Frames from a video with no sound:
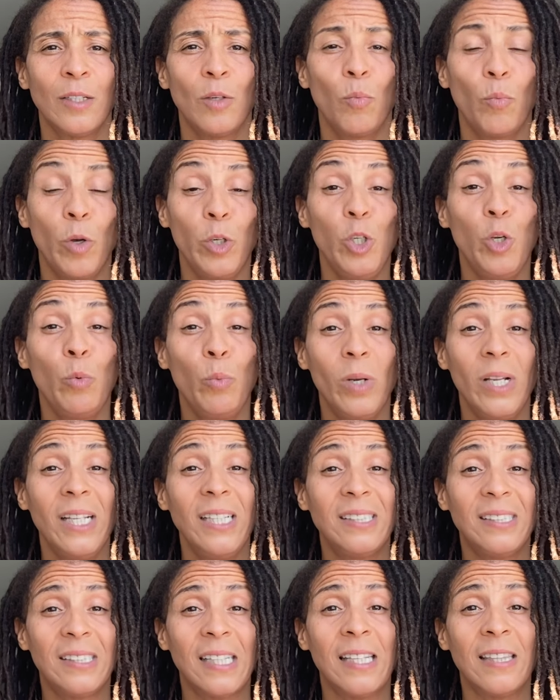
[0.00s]
when you
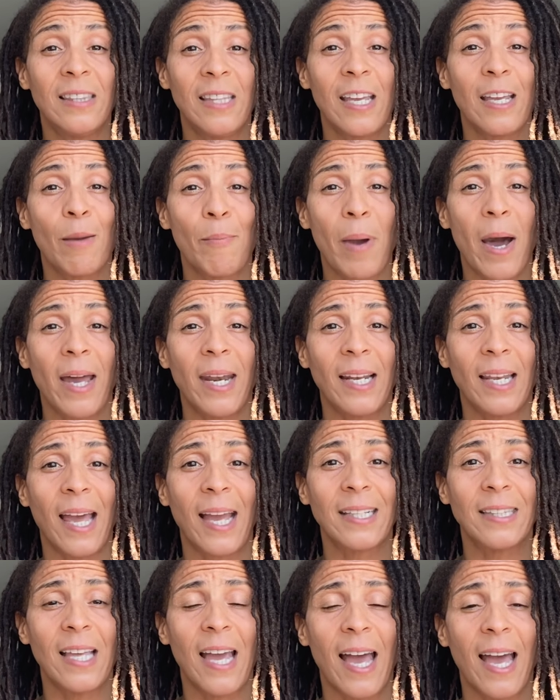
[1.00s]
really sit and think about it
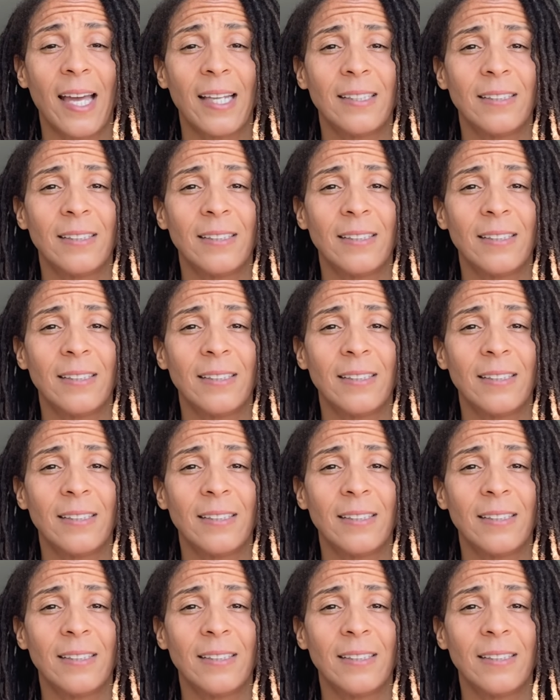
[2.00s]
like that.